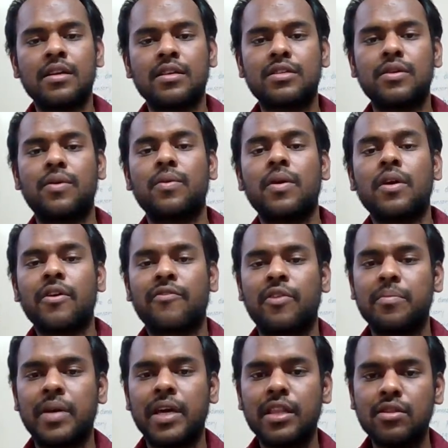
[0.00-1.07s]
So
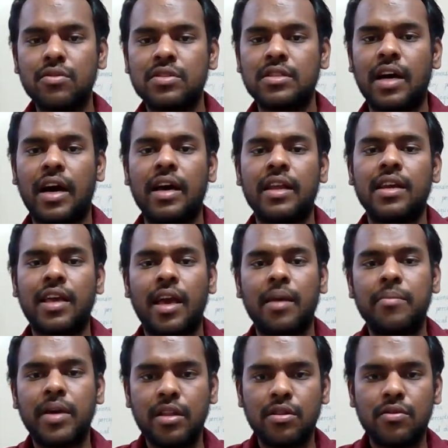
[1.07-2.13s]
from Hindustan
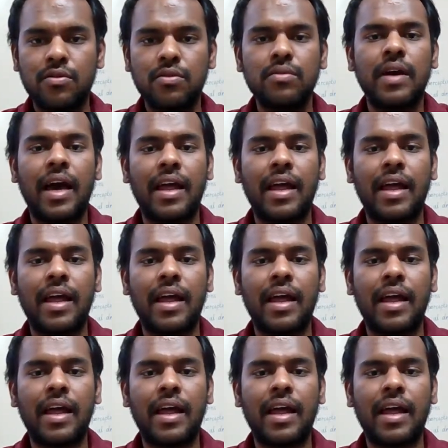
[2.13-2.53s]
came Hindu,